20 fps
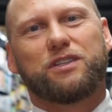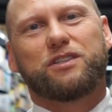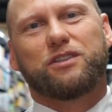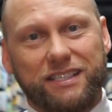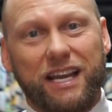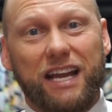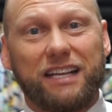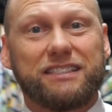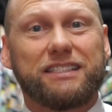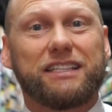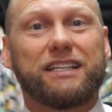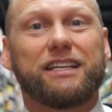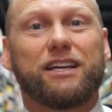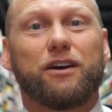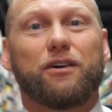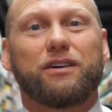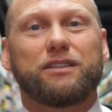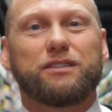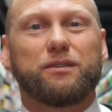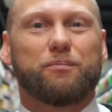It's actually
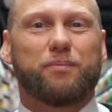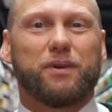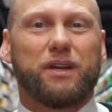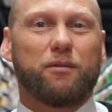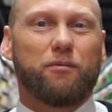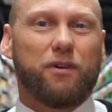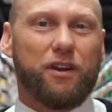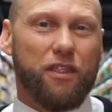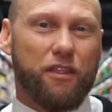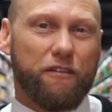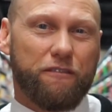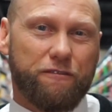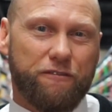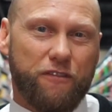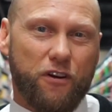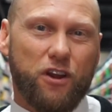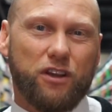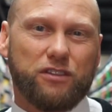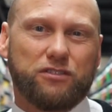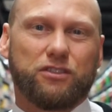going to be one of the
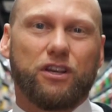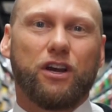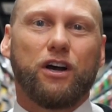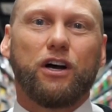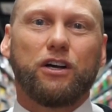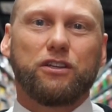first